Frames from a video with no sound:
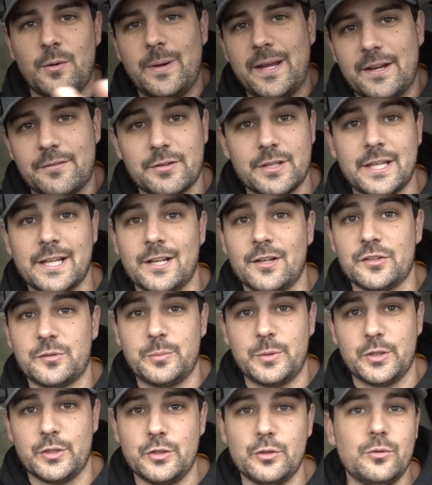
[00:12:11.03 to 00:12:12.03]
away everything else
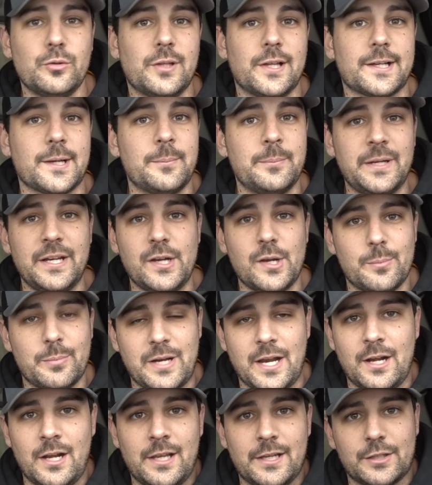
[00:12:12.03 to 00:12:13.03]
but do like a meetup
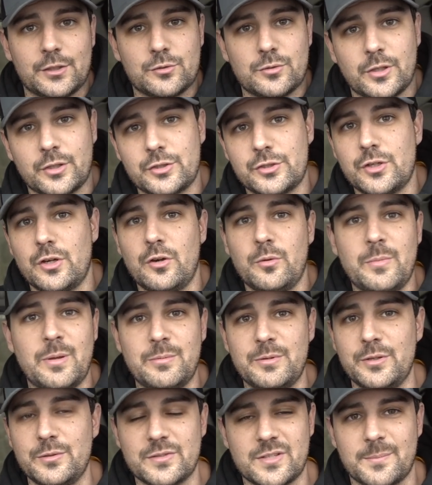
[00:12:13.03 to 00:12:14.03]
kind of like a truck show
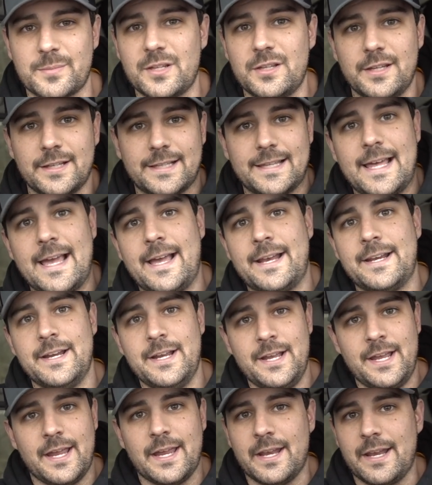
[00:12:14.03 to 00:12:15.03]
maybe do something like that
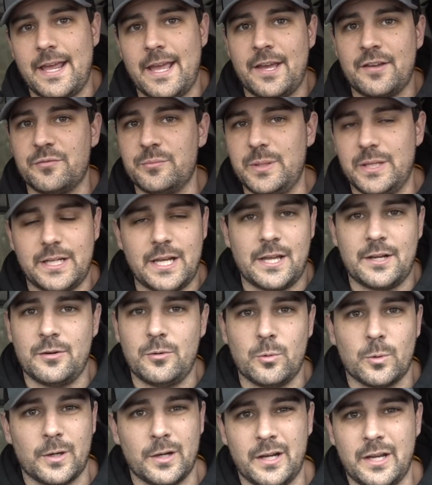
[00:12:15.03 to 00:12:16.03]
and have me kind
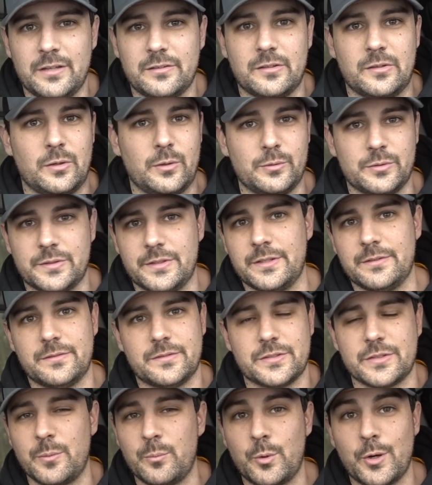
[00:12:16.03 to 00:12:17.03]
of organize and host it
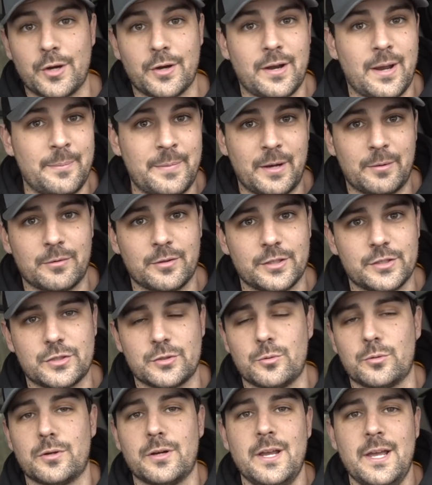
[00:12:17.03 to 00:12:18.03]
somewhere i'm not really
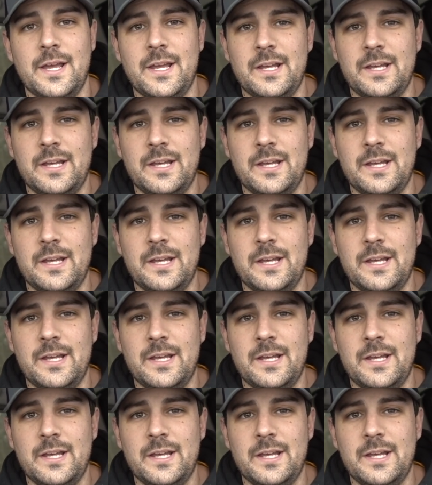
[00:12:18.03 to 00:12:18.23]
sure